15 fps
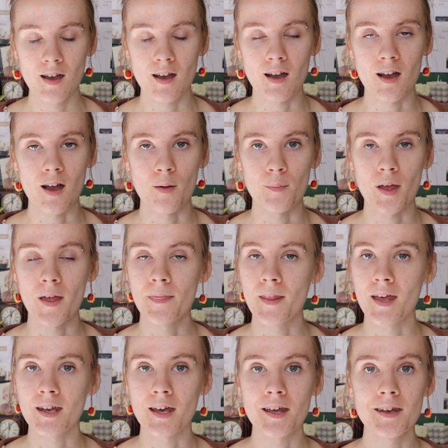And
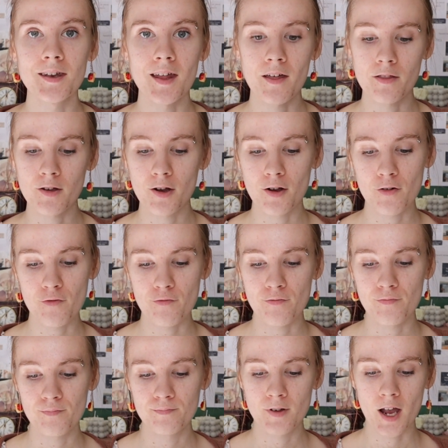then another
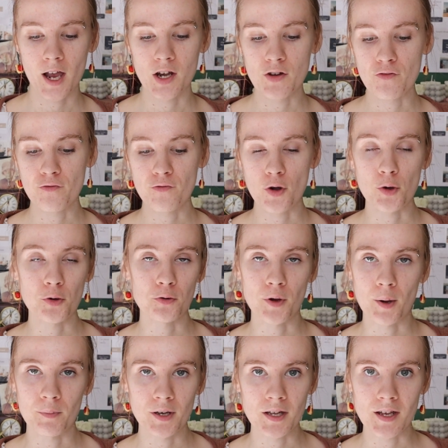kind of folk
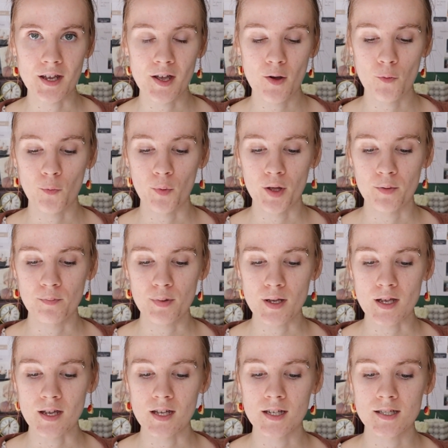remedy would
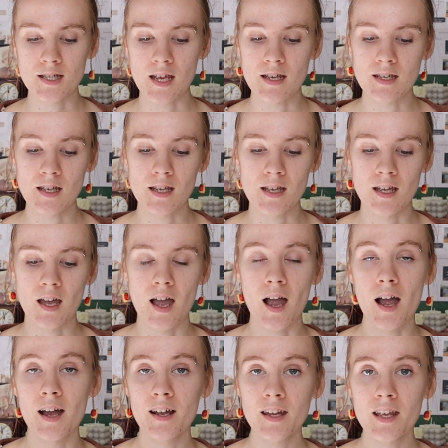be taking
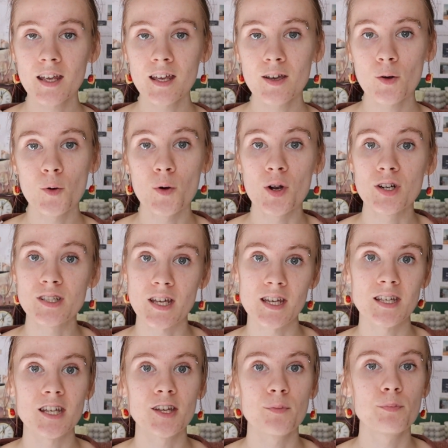honey or
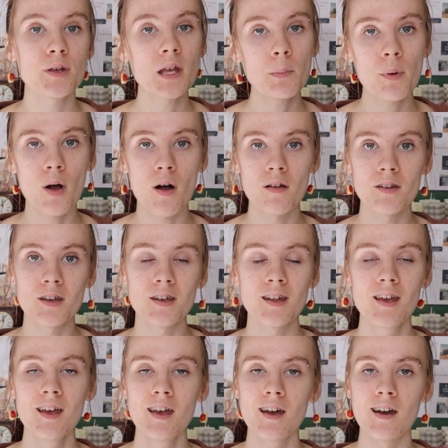taking bee pollen.
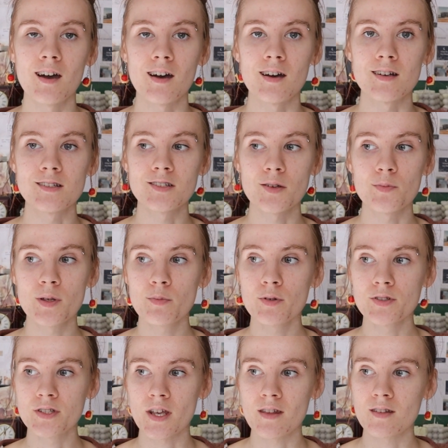Some
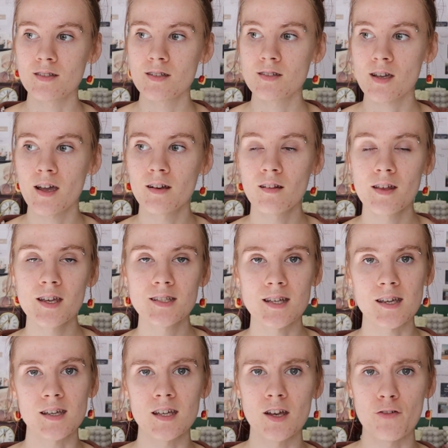people say this is kind of like
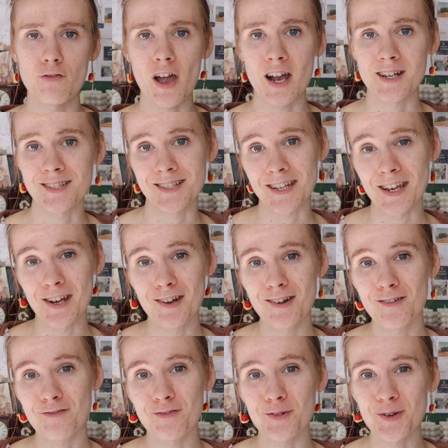taking a
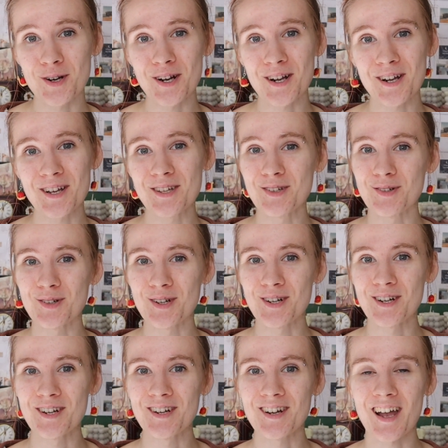vaccine for
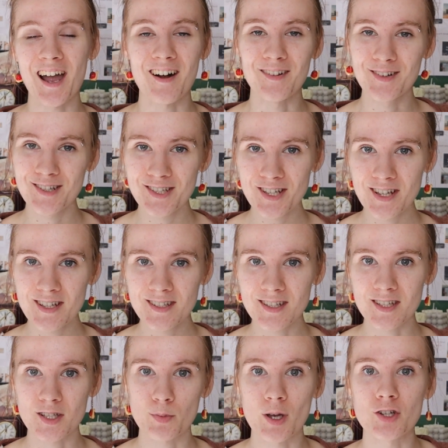your allergies,
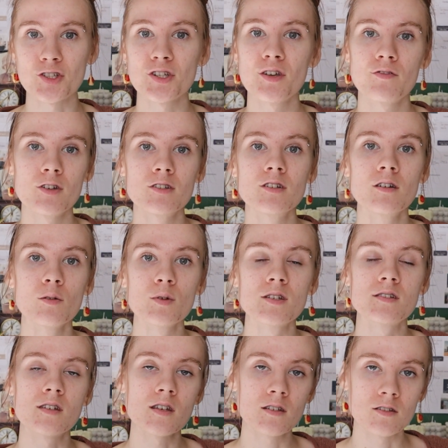especially if you deal with
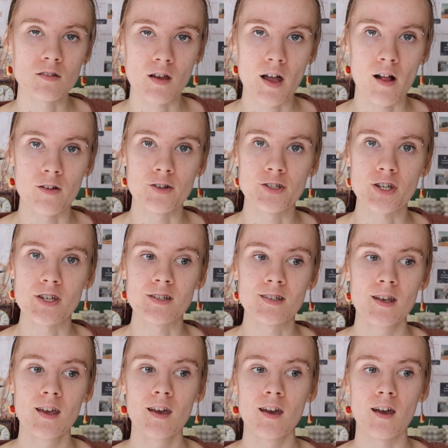seasonal allergies.
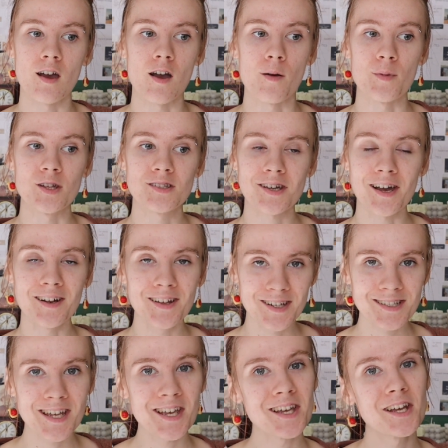It's kind of
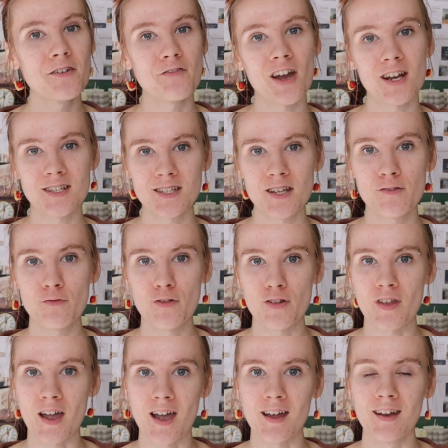like taking a vaccine for
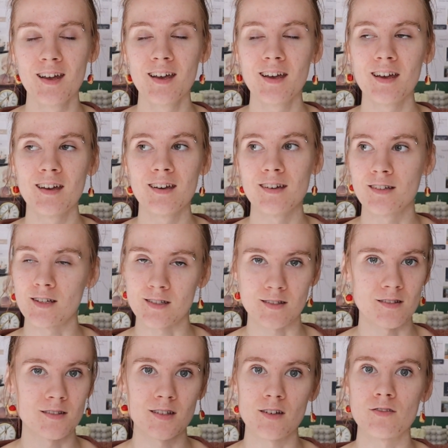that,
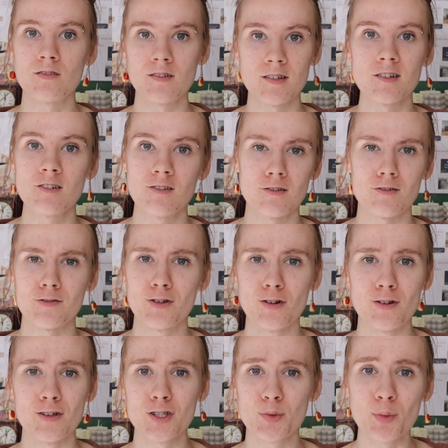because
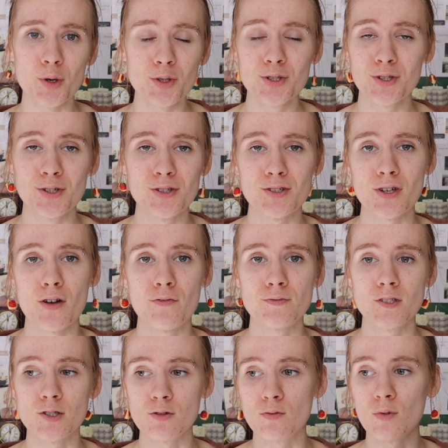you're exposing
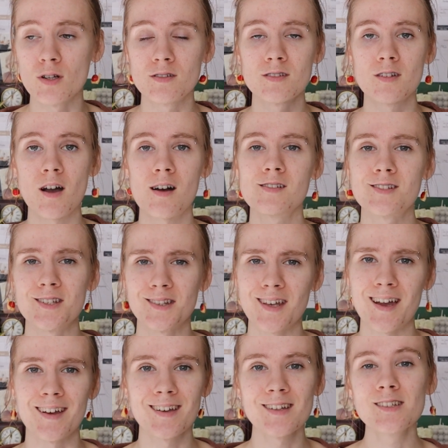yourself to what's causing
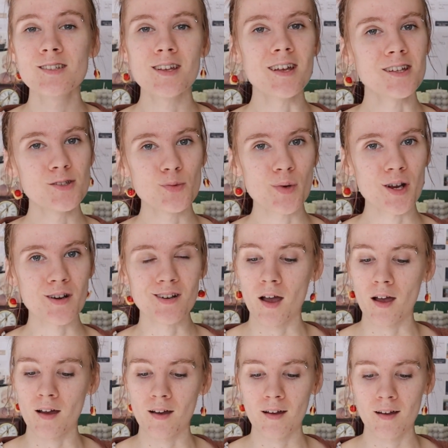that. It's weird.
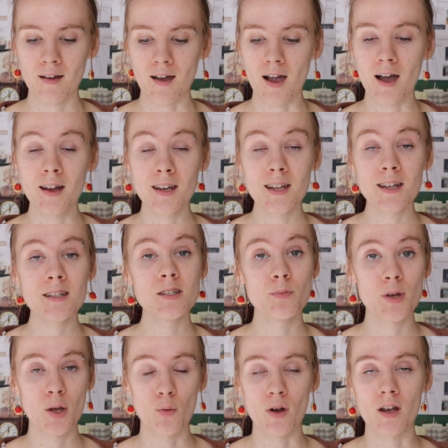Honey is a
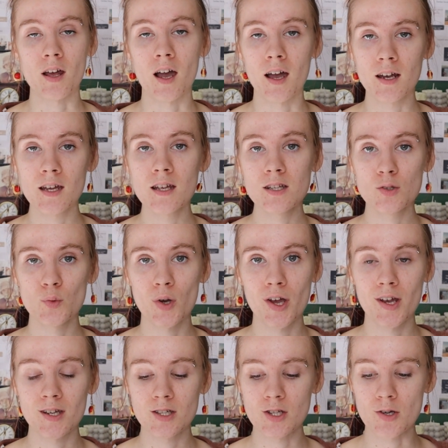big one. Honey is
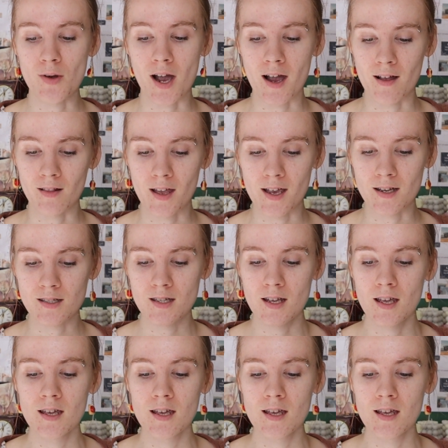one to highlight.